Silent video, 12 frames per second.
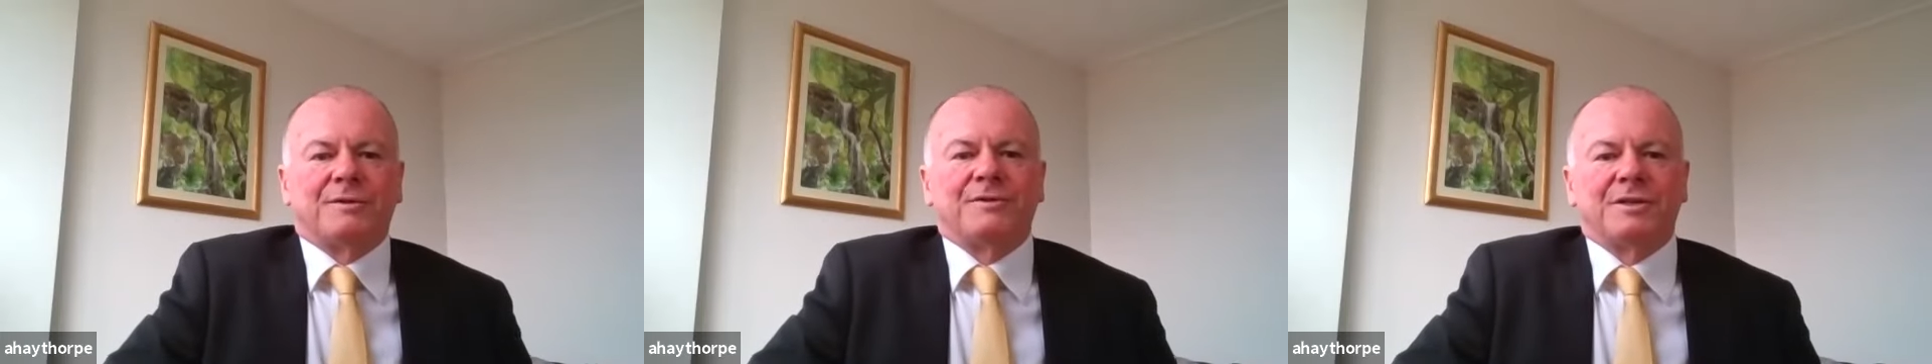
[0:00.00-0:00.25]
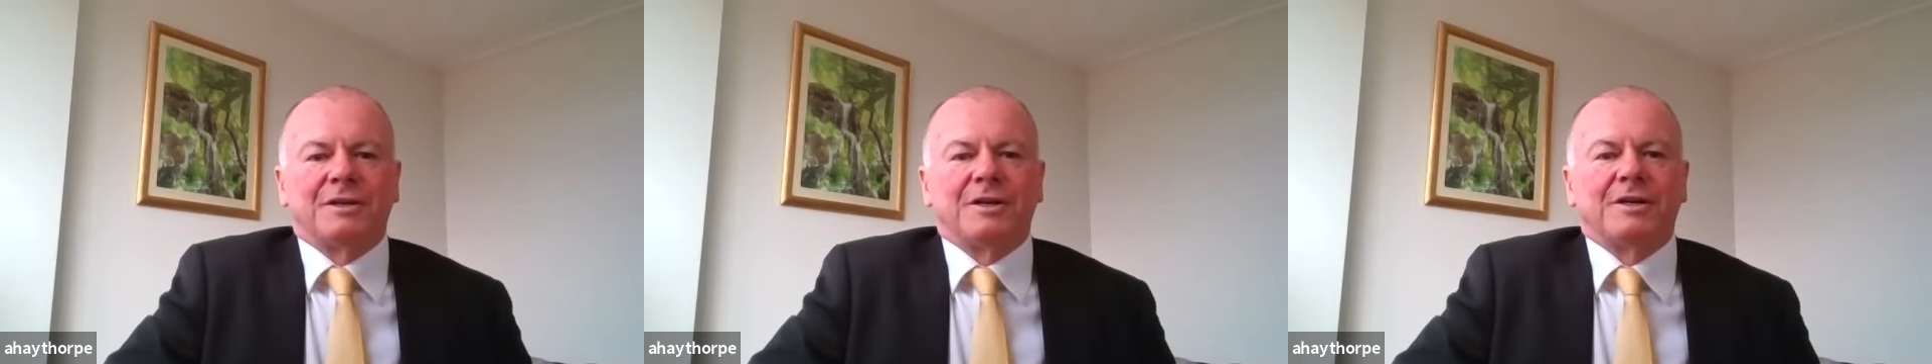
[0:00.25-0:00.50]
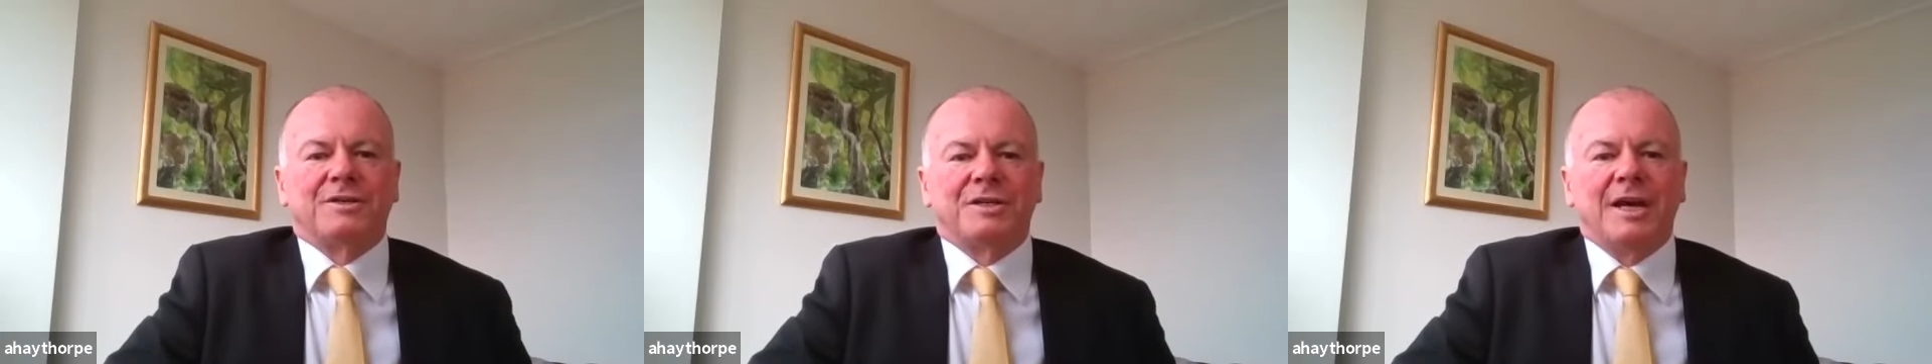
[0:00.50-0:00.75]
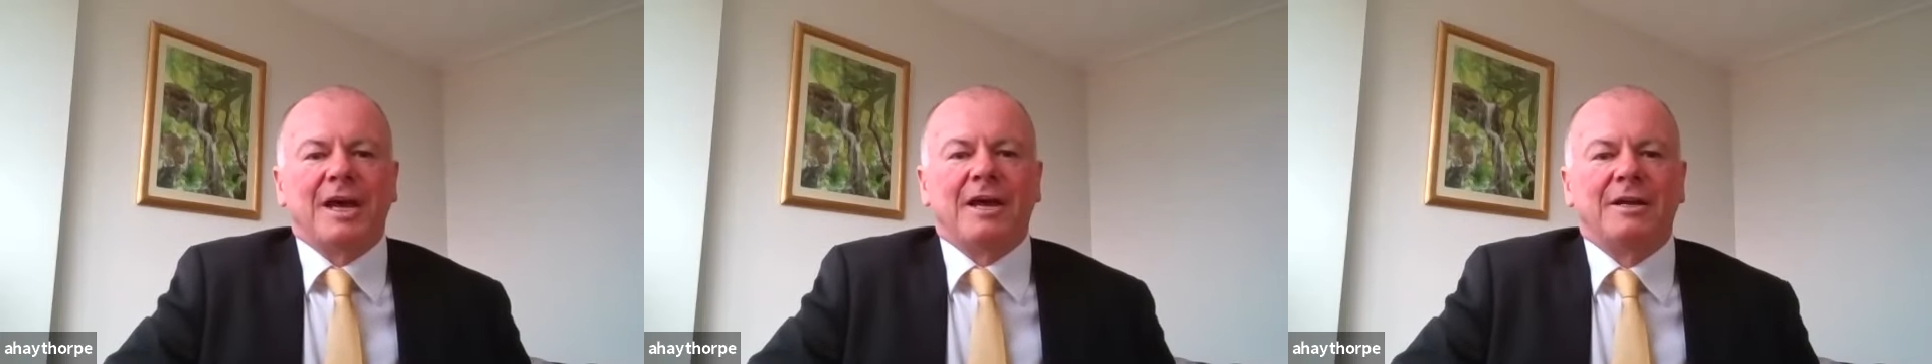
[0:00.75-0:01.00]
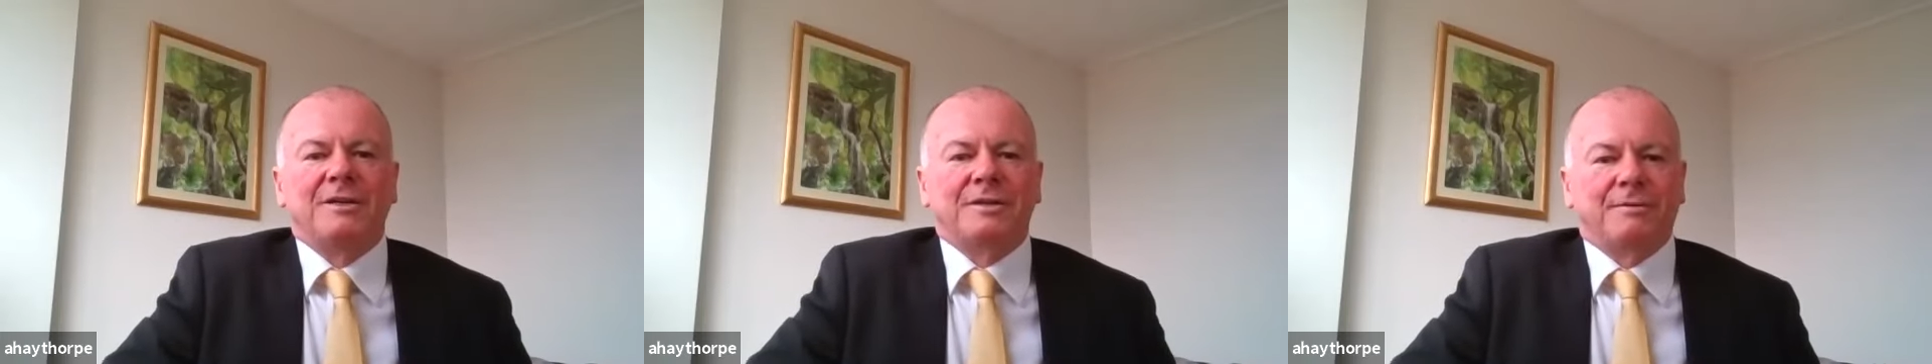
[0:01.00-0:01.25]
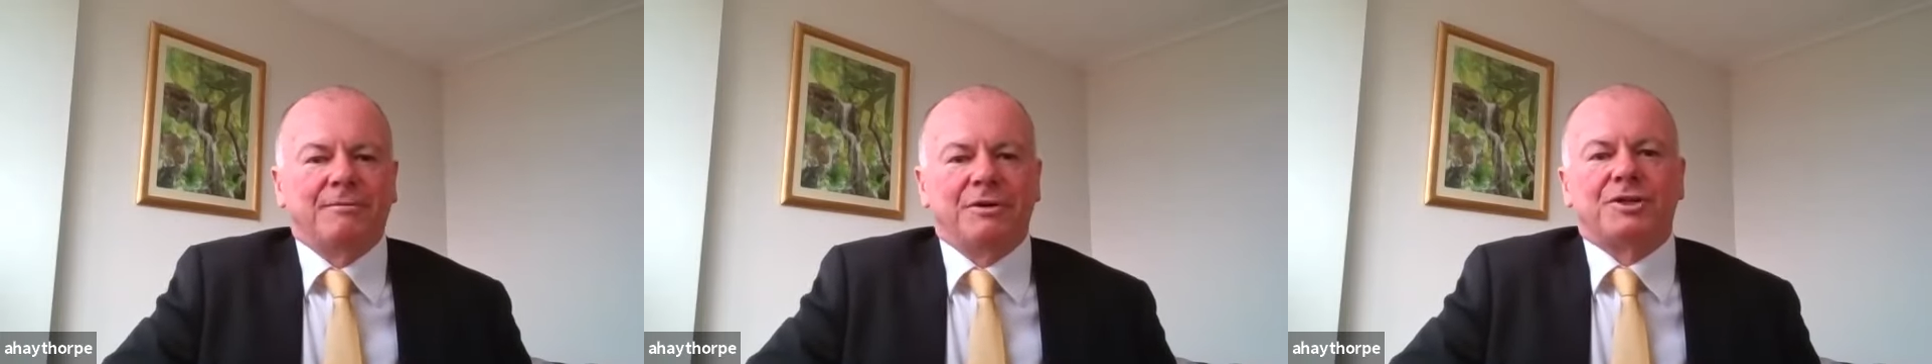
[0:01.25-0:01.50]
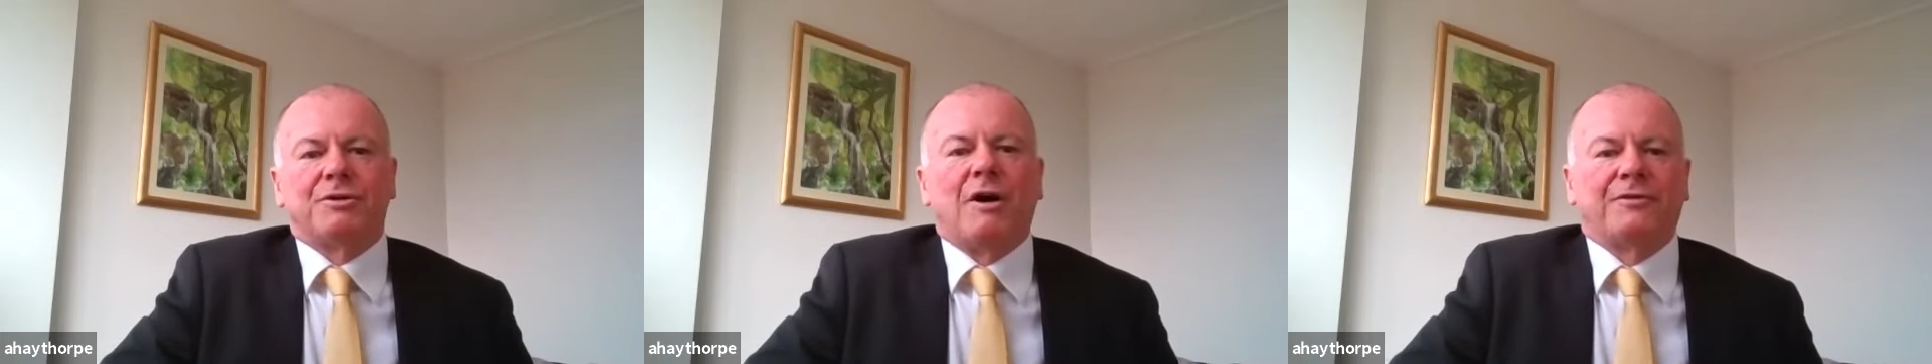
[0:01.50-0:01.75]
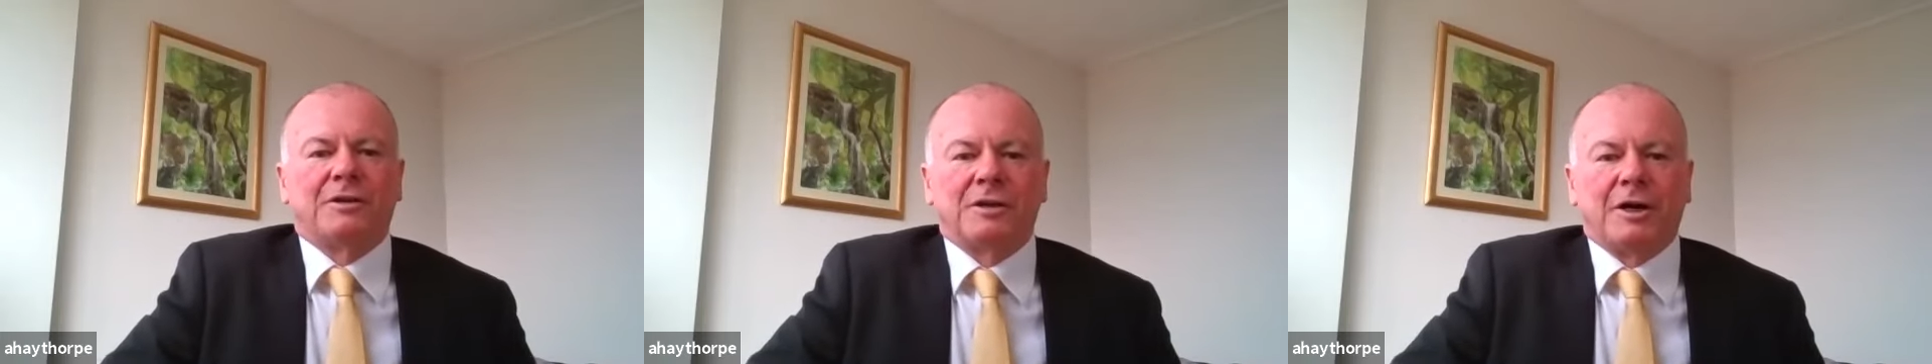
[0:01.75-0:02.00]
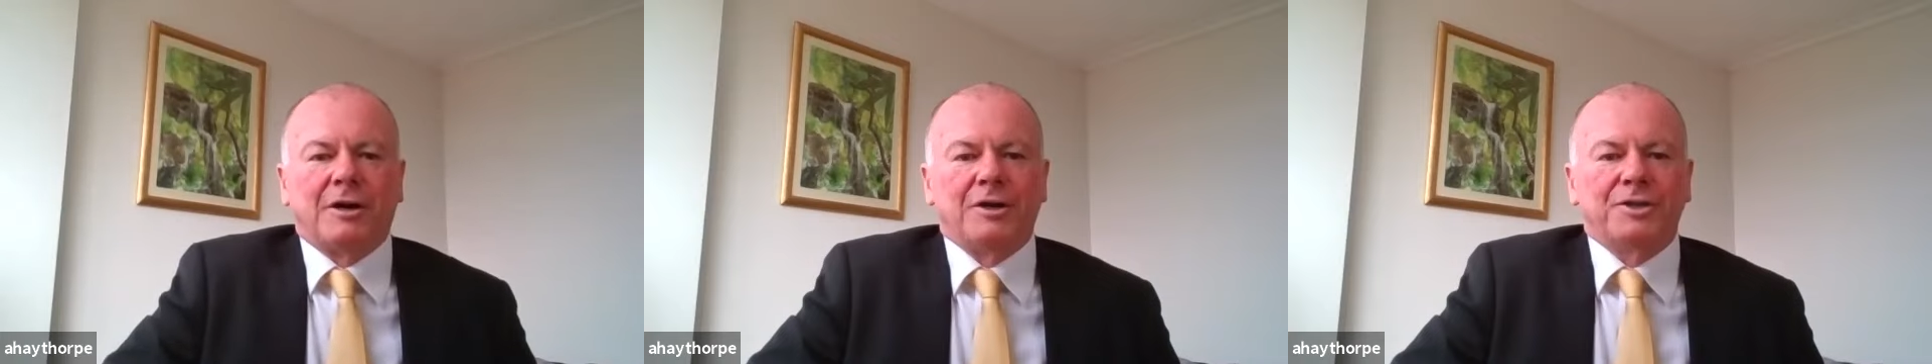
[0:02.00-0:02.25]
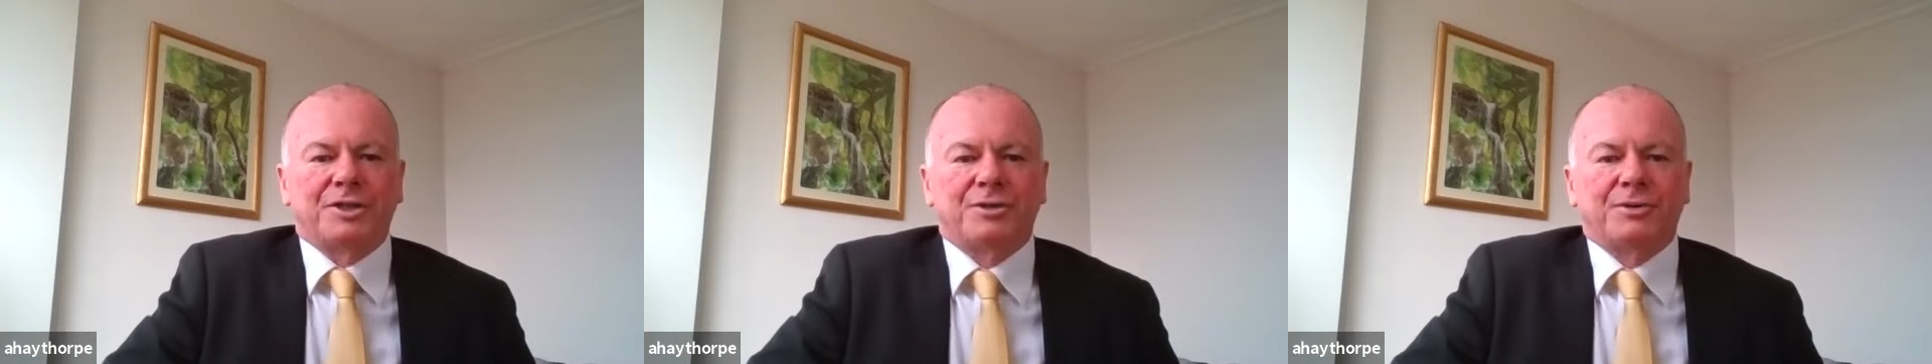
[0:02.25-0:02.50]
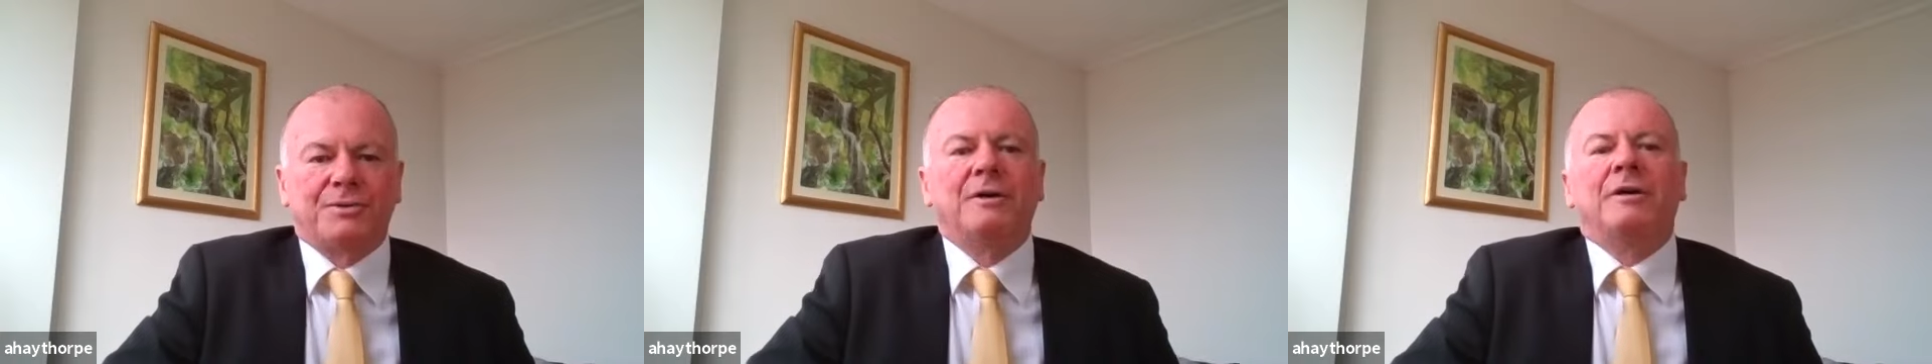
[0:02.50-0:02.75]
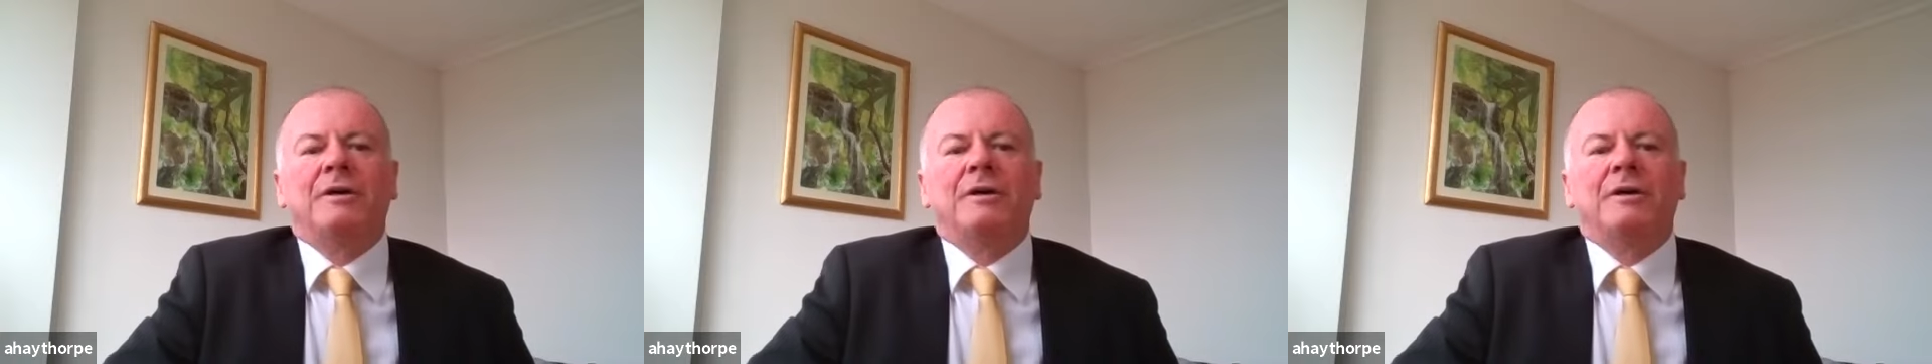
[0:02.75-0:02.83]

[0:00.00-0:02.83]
of silica sand, which are often coastal,